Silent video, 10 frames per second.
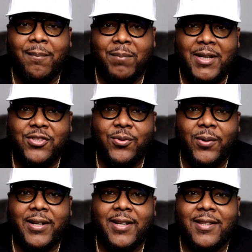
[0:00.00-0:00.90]
Be
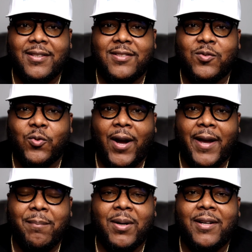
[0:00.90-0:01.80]
sure to hit the
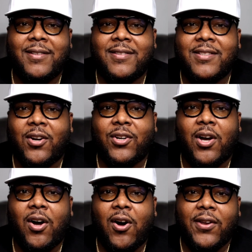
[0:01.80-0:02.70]
subscribe button, turn on
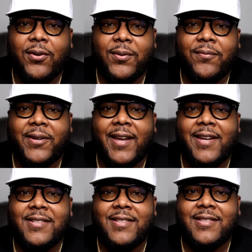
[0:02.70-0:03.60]
all
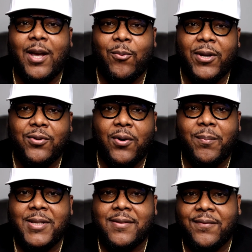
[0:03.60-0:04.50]
notifications. That way you
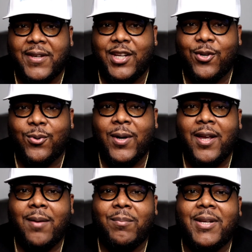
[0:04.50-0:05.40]
don't miss a video
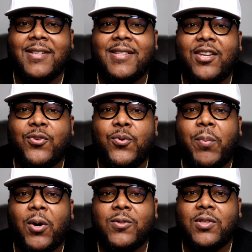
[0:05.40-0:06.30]
because I do
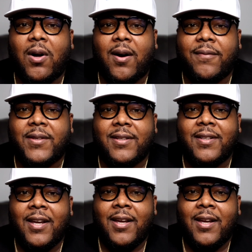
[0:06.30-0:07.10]
post often.